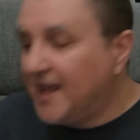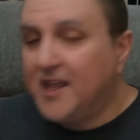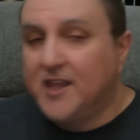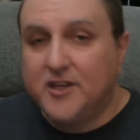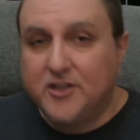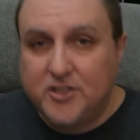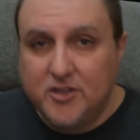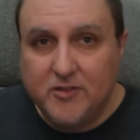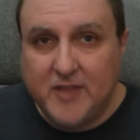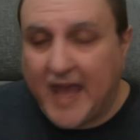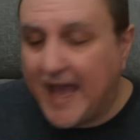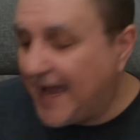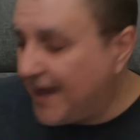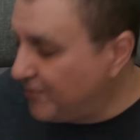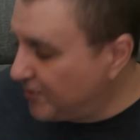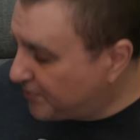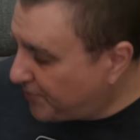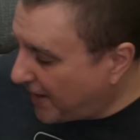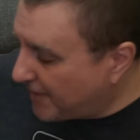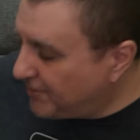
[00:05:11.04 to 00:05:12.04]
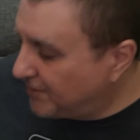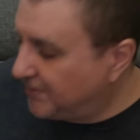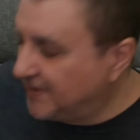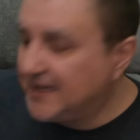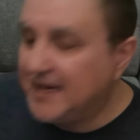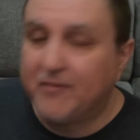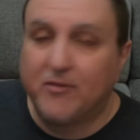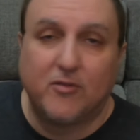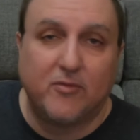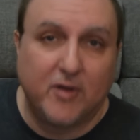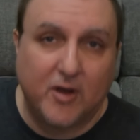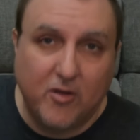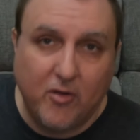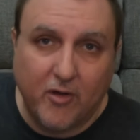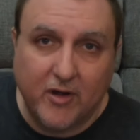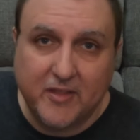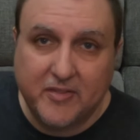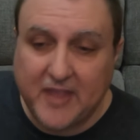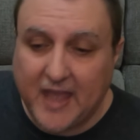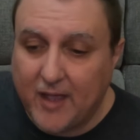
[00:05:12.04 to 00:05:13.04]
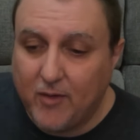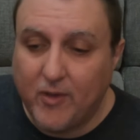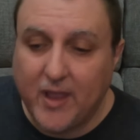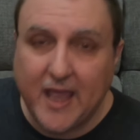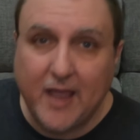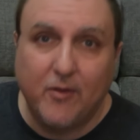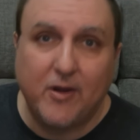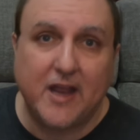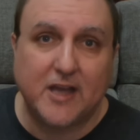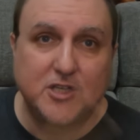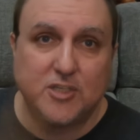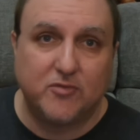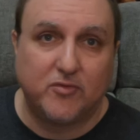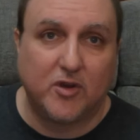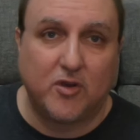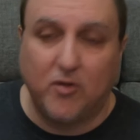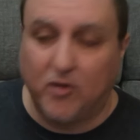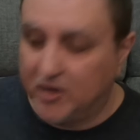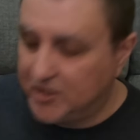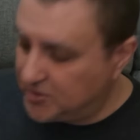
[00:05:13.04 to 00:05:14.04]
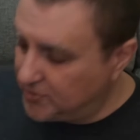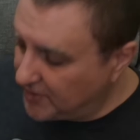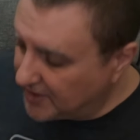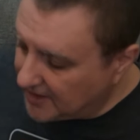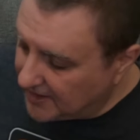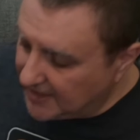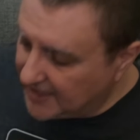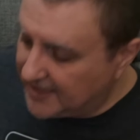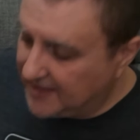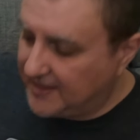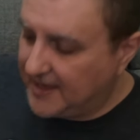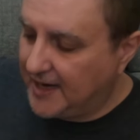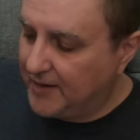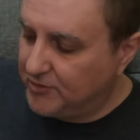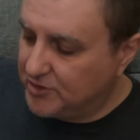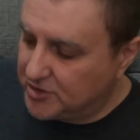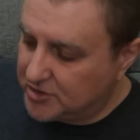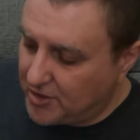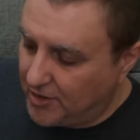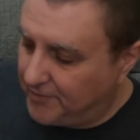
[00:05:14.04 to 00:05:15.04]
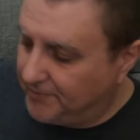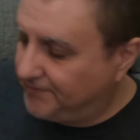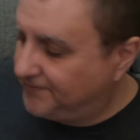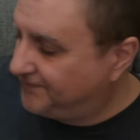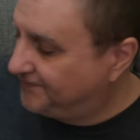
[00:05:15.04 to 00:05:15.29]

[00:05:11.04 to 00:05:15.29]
you do that. I would probably never record it that way. I would actually record to a click and then I would just go.